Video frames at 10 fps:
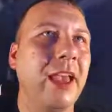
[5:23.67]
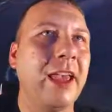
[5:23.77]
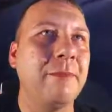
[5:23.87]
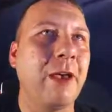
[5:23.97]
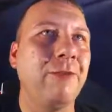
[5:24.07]

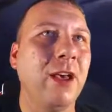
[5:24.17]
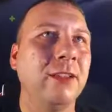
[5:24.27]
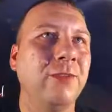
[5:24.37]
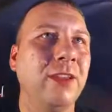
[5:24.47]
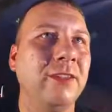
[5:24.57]
And my
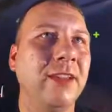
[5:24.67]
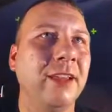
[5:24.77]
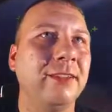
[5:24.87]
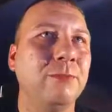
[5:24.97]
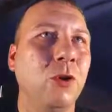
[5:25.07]
philosophy is
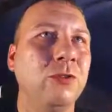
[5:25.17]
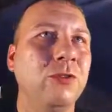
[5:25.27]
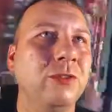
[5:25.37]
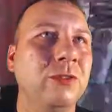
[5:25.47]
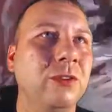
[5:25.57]
this.
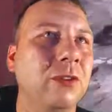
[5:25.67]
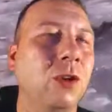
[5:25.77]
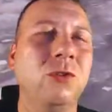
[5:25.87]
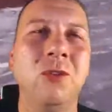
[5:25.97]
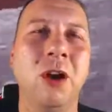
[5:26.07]
Most
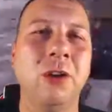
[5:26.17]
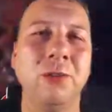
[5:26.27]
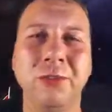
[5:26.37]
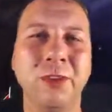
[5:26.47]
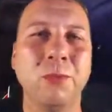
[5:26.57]
Lone Stars,
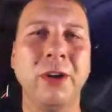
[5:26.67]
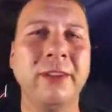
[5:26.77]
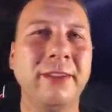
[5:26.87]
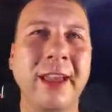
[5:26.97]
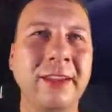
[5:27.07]
for some
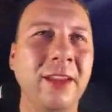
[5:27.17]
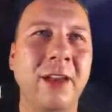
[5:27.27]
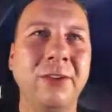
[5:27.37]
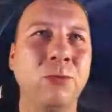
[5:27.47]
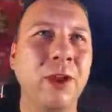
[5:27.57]
reason, they
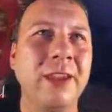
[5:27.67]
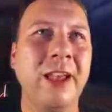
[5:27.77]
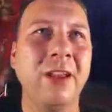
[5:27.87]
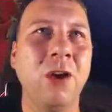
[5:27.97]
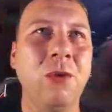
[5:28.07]
love to run
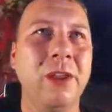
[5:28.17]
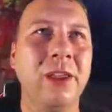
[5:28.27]
yellow.